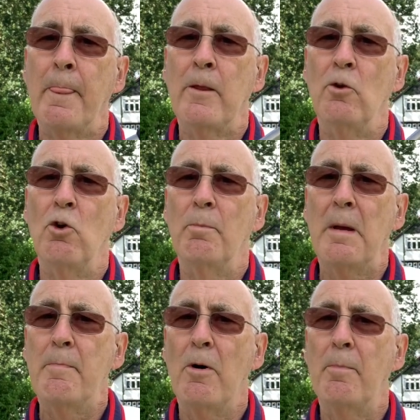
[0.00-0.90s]
not be
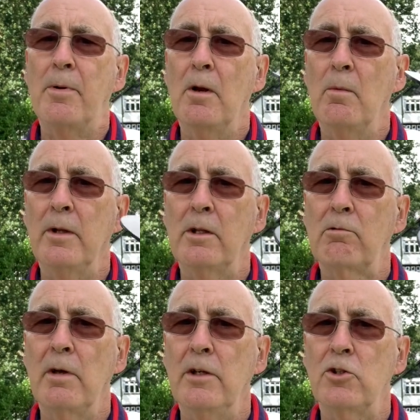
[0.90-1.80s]
popular with the
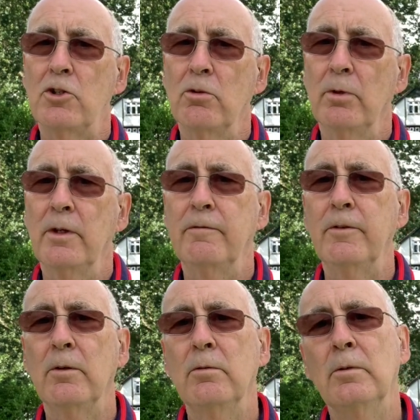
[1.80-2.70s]
green steward if
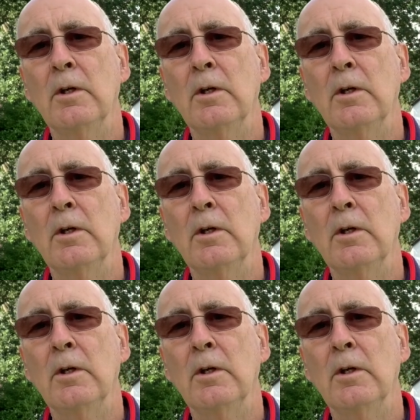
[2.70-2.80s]
you